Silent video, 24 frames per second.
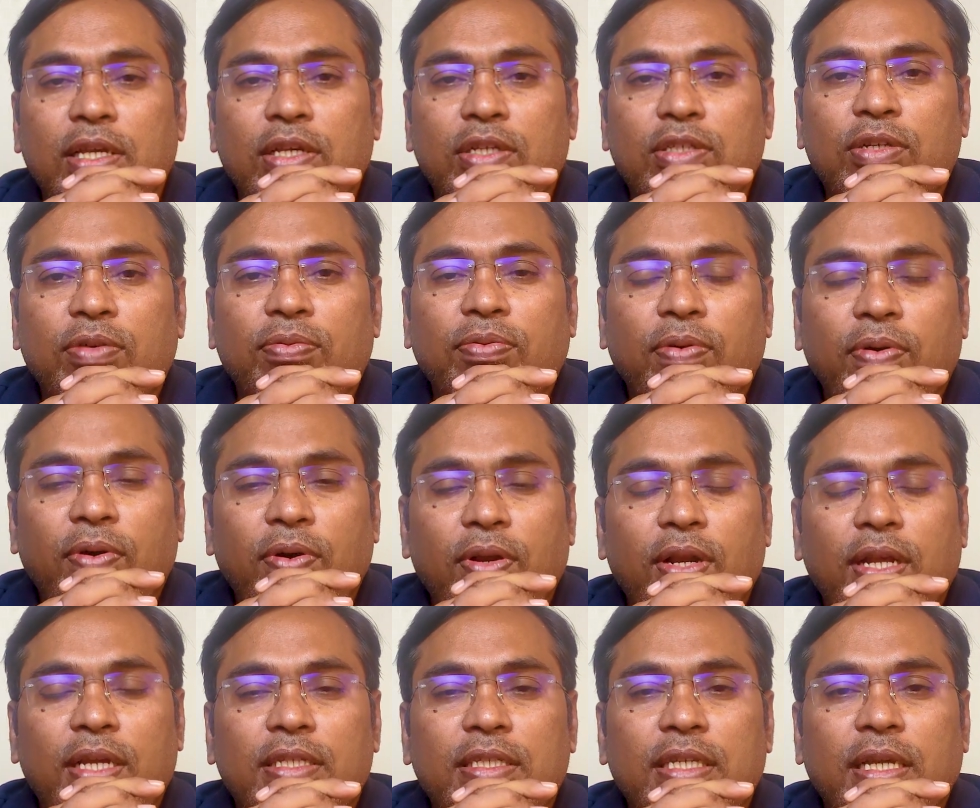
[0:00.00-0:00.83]
So
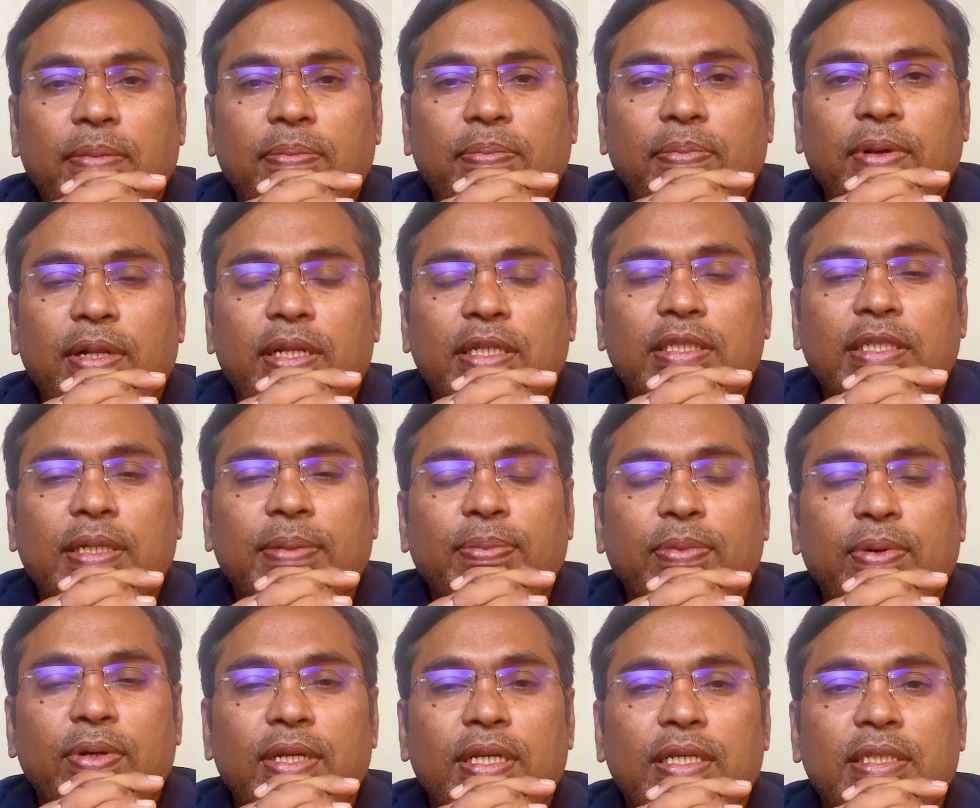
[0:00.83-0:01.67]
for example,
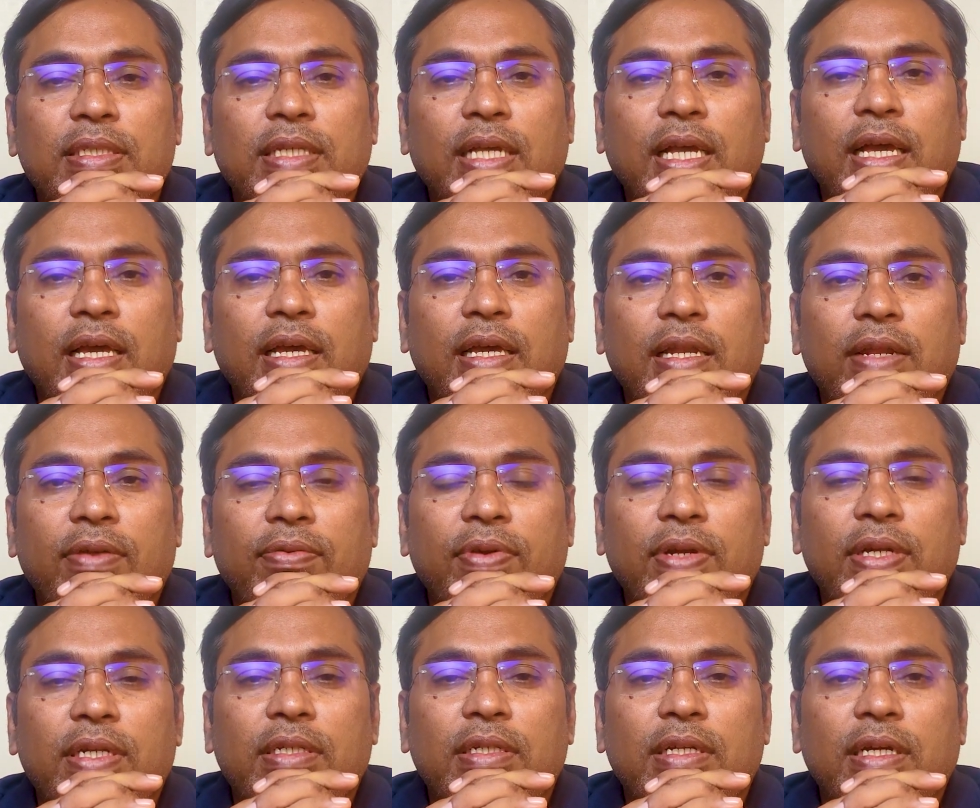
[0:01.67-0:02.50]
someone is
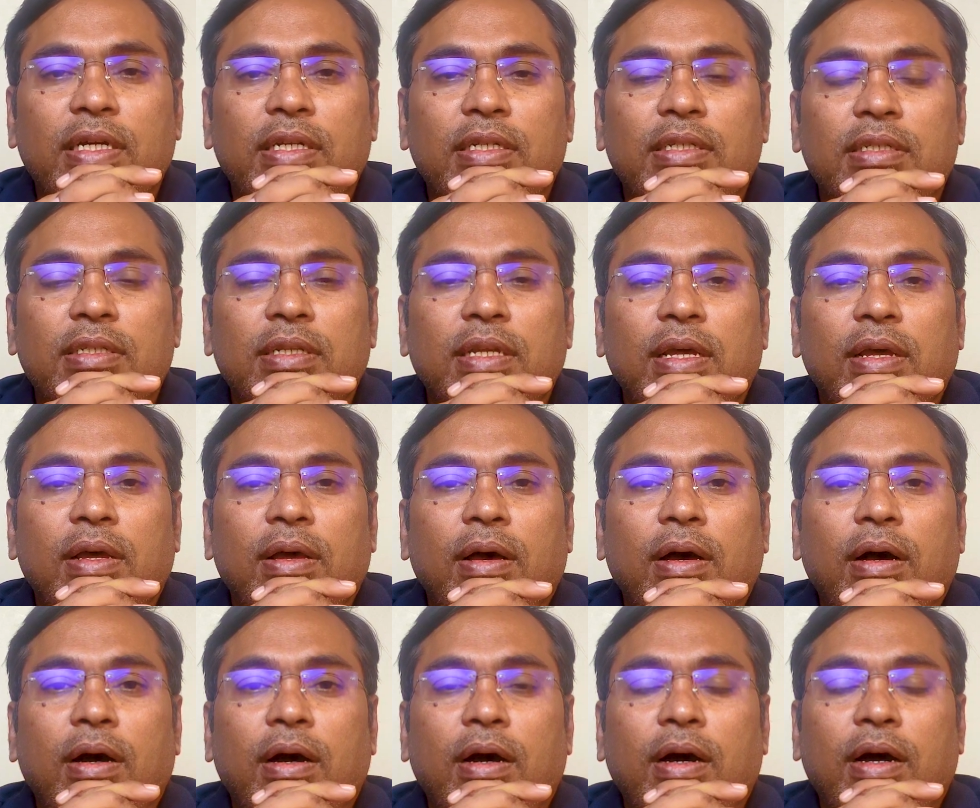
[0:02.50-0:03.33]
aggravation
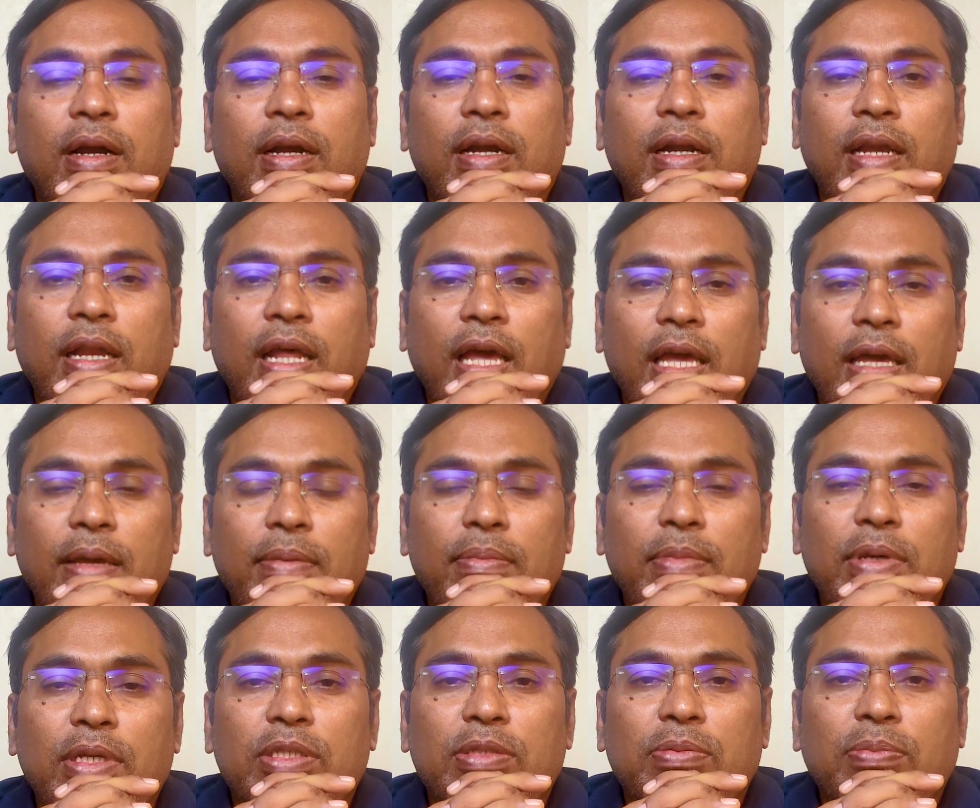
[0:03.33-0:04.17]

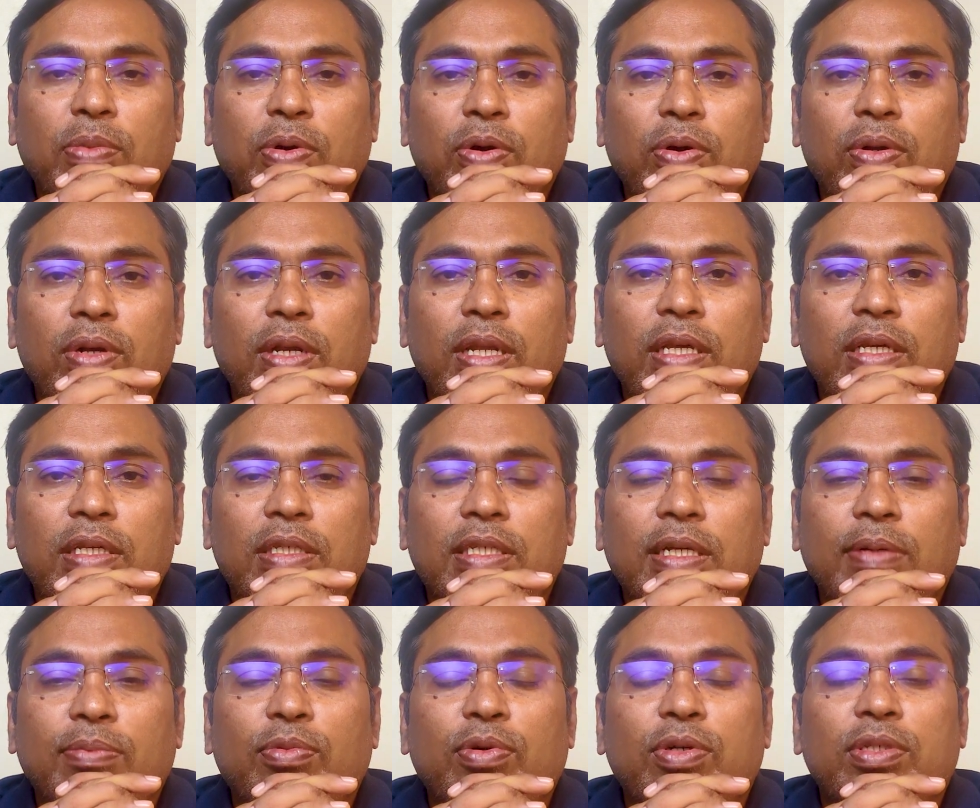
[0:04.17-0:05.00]
time is morning,
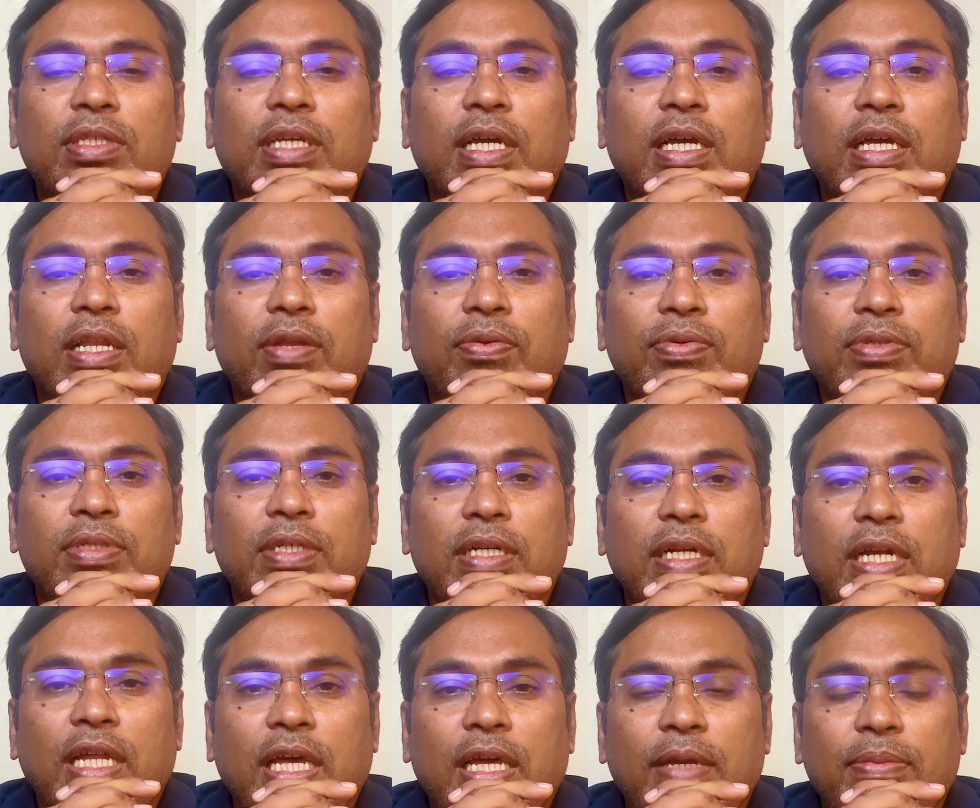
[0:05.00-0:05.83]
someone's
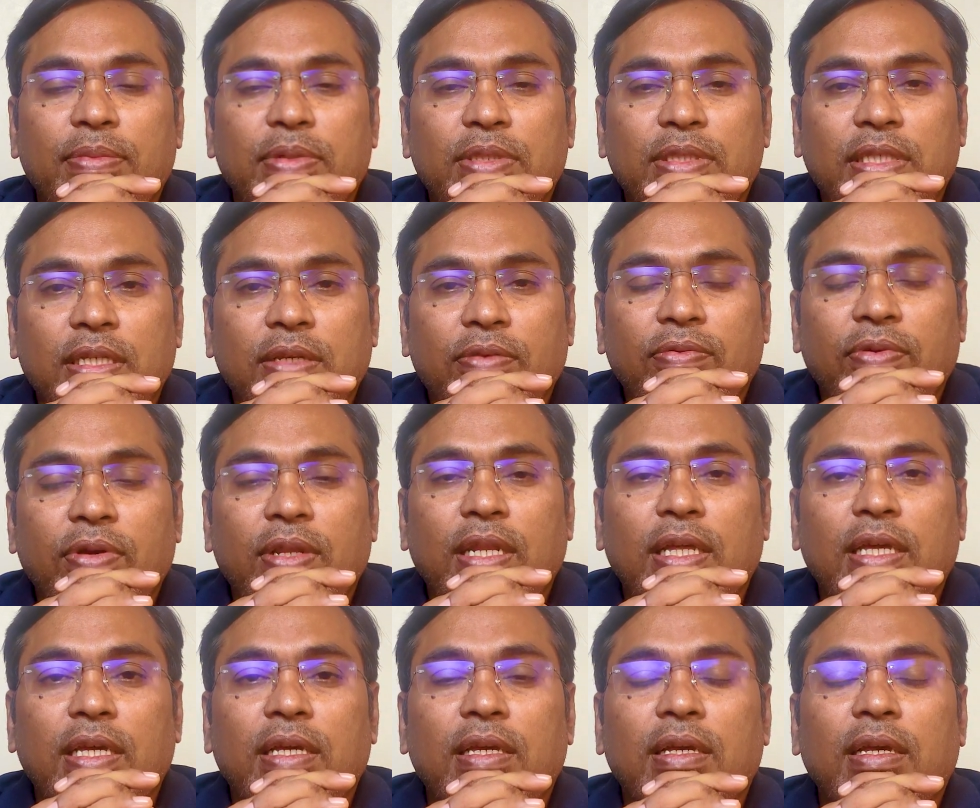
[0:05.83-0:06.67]
aggravation time is
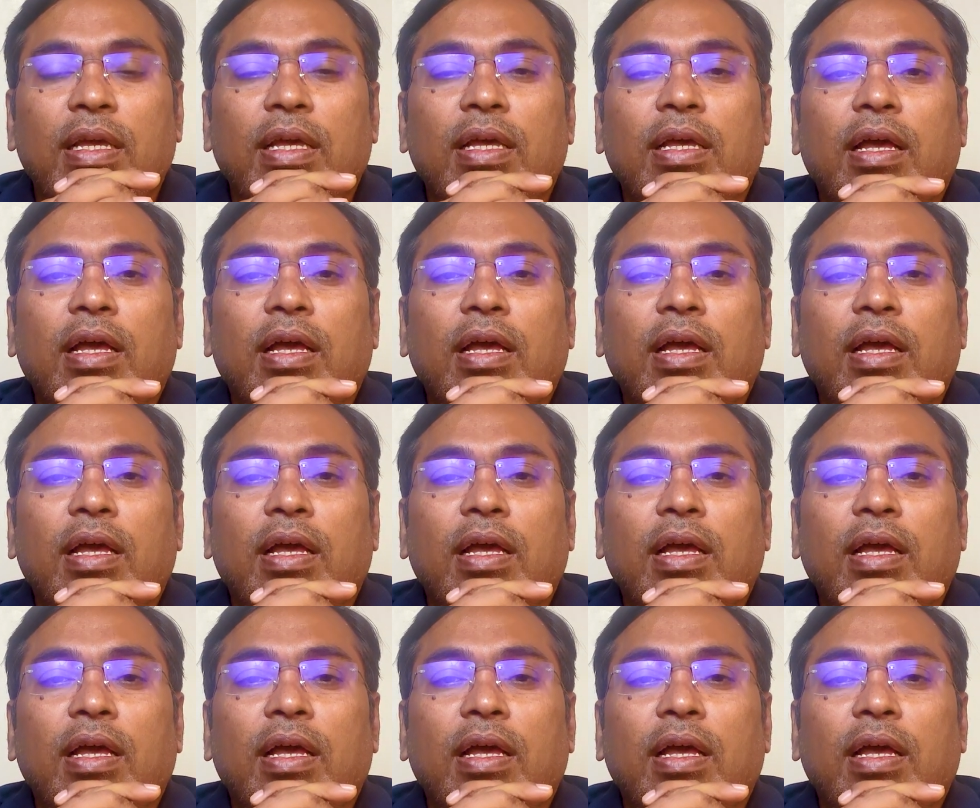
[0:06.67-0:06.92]
evening,